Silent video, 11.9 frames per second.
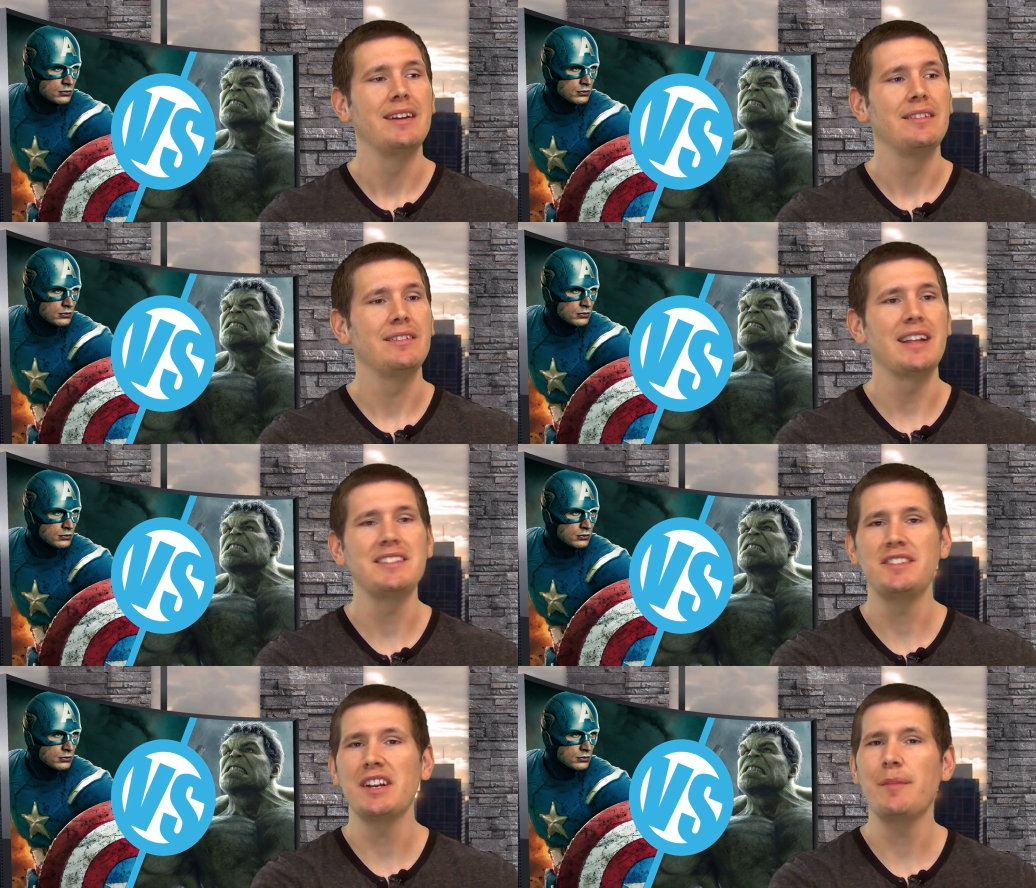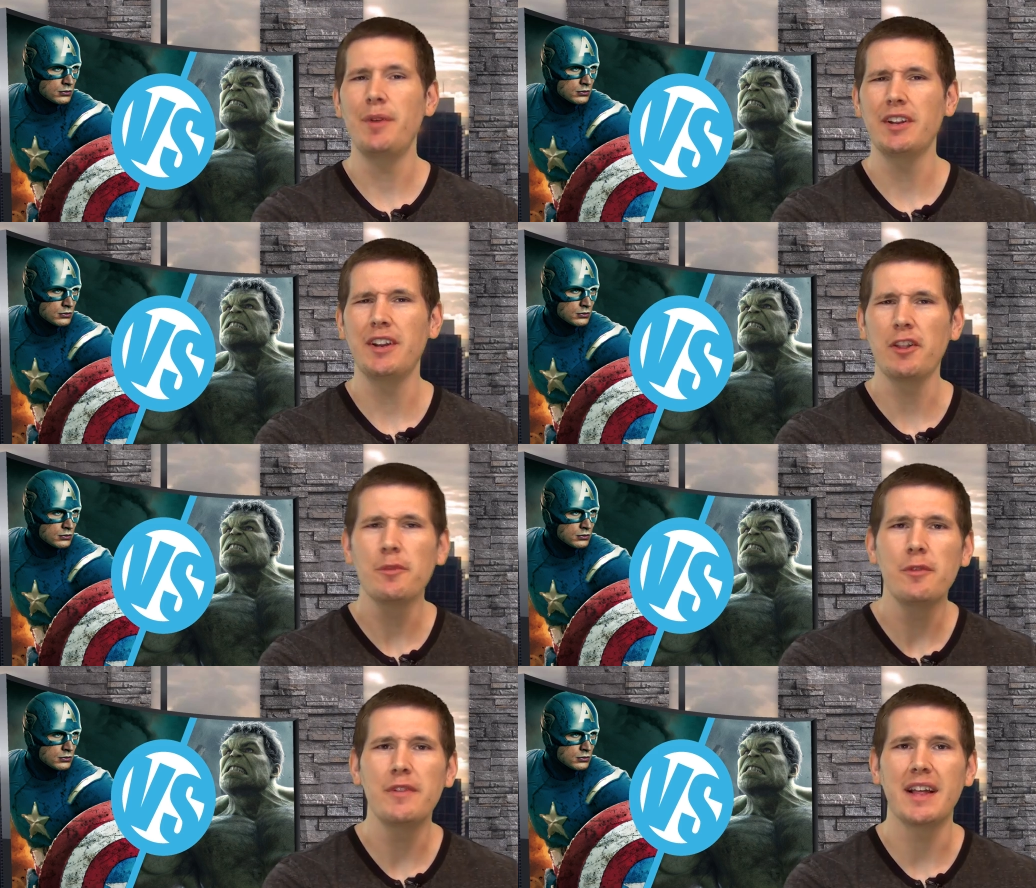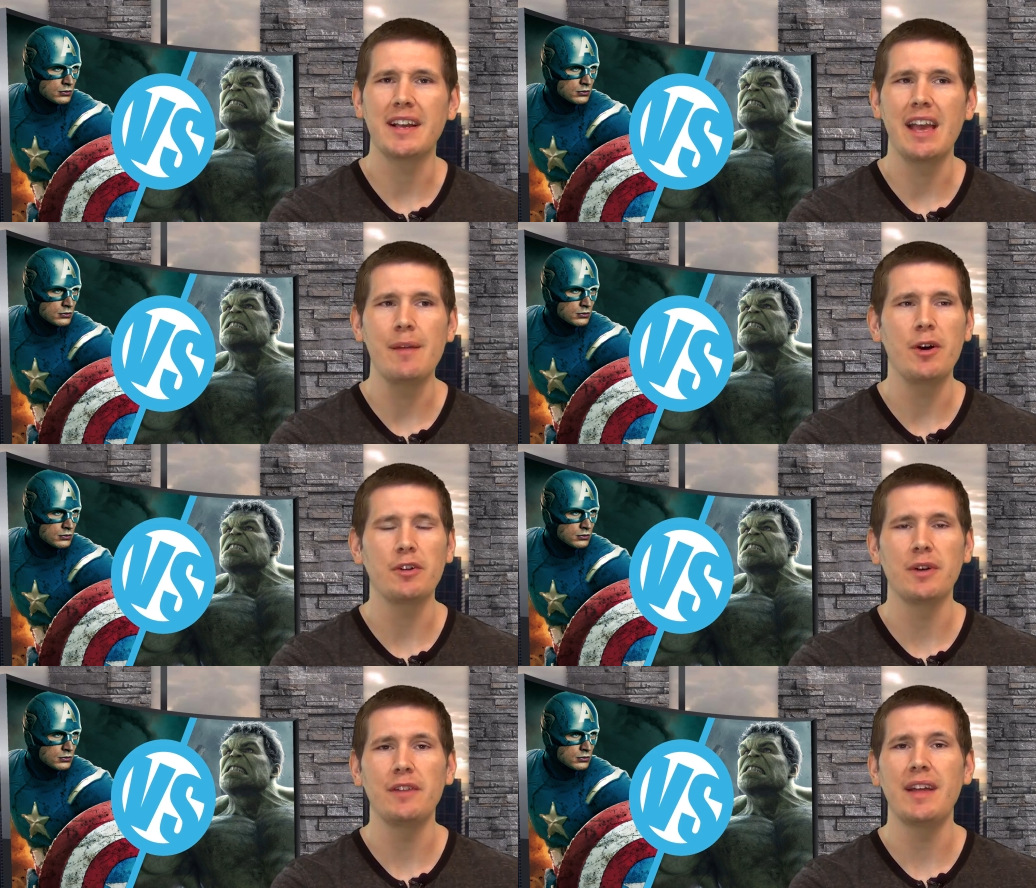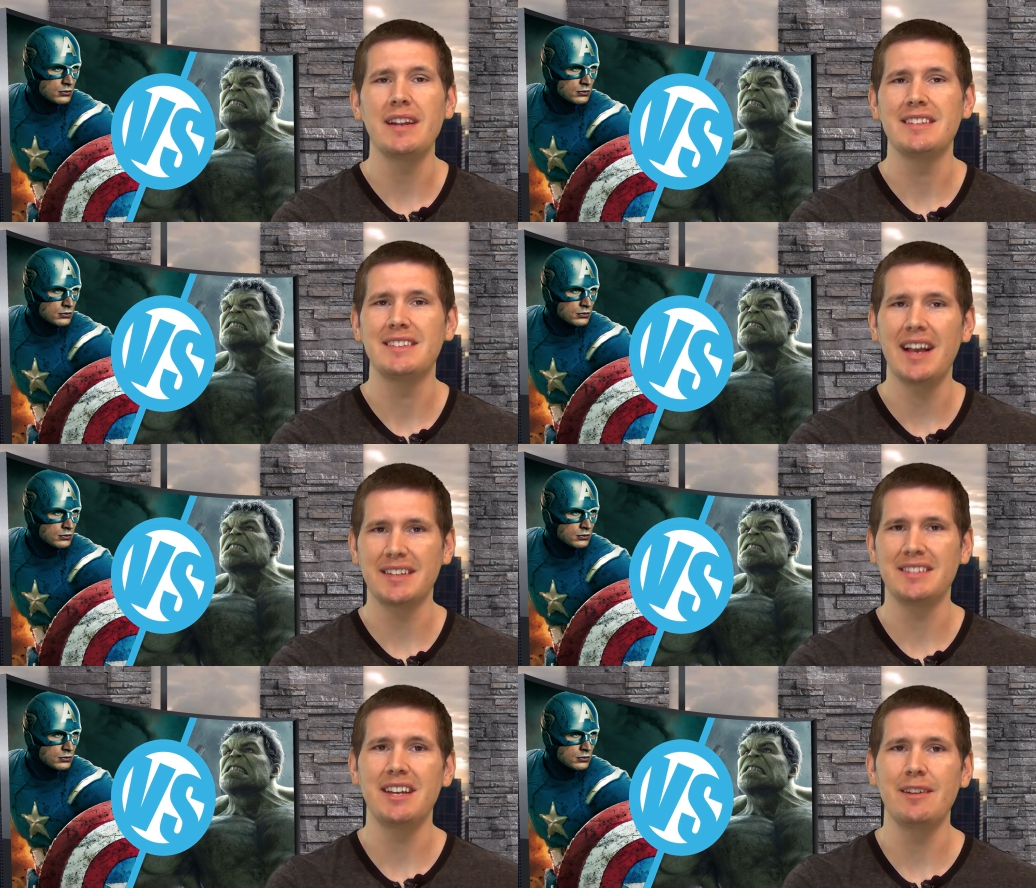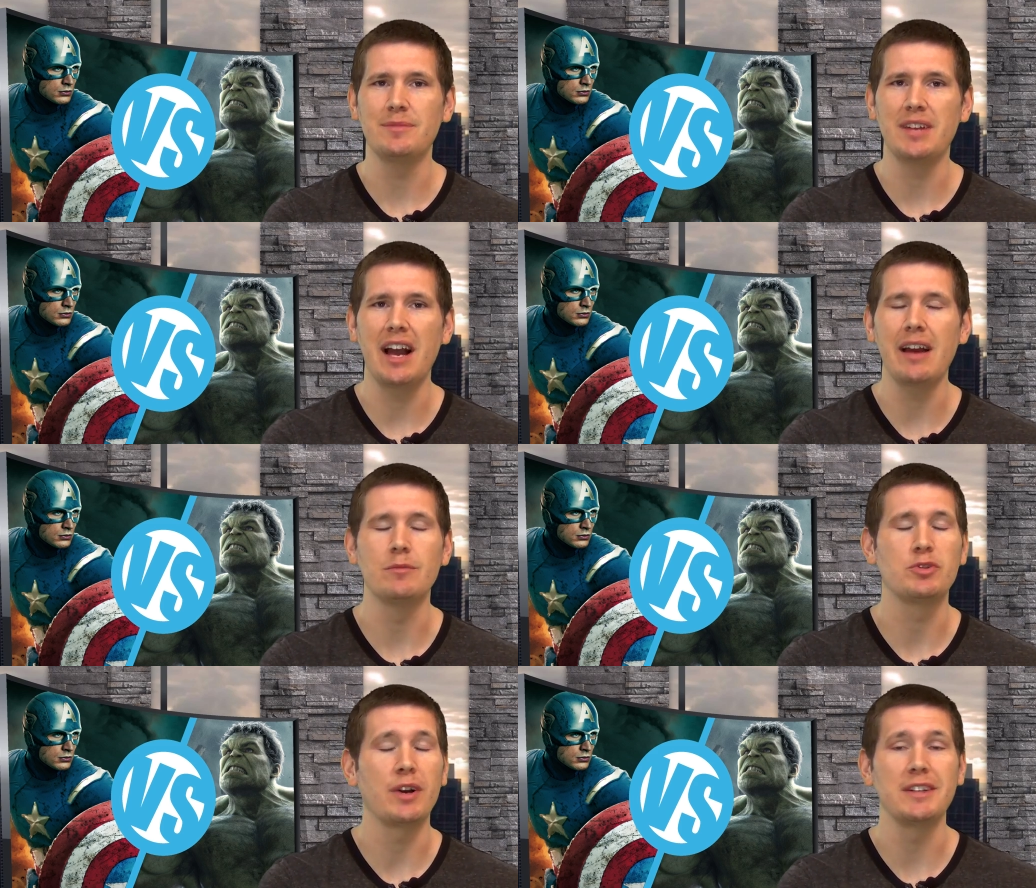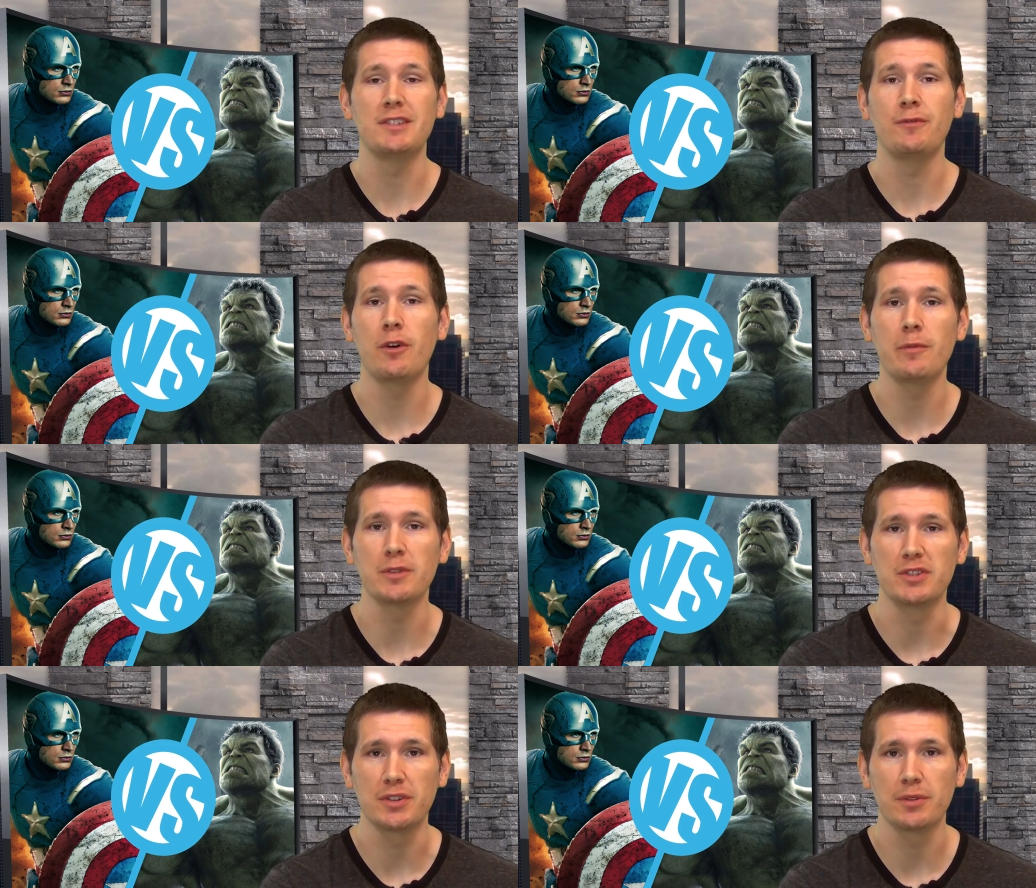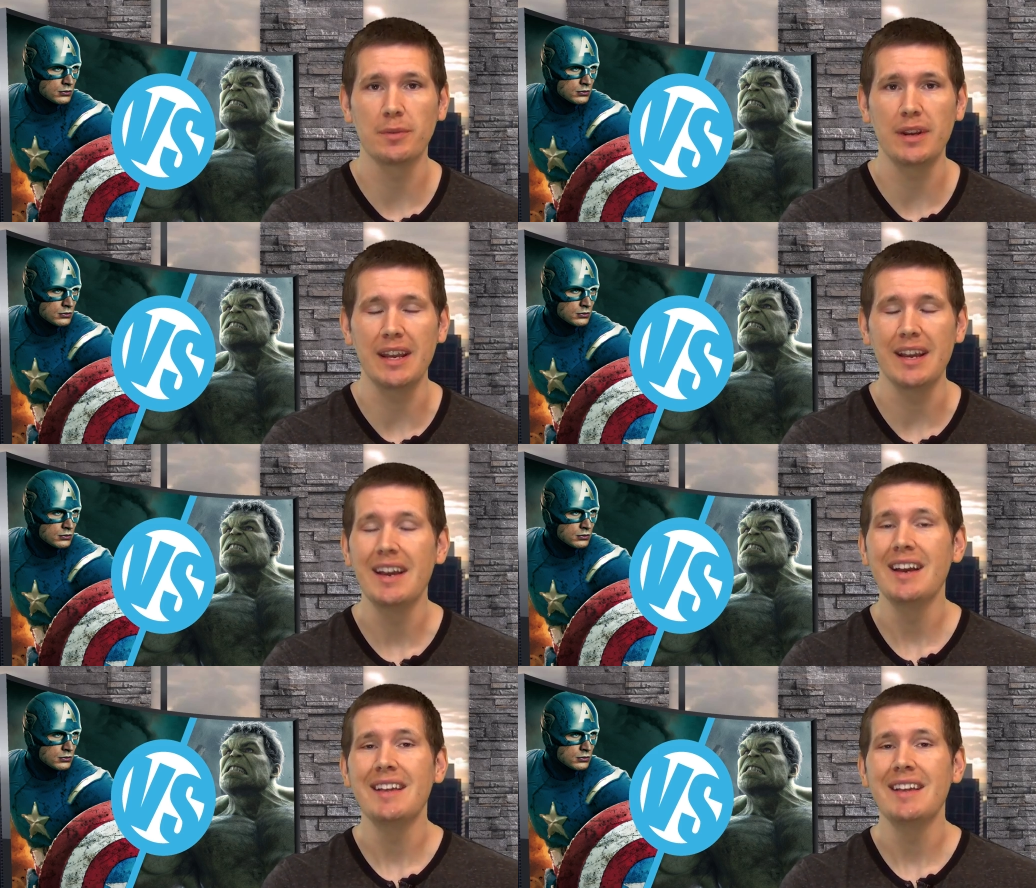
Speaker 1: let's think about another movie that came out around that exact same time, Transformers 3.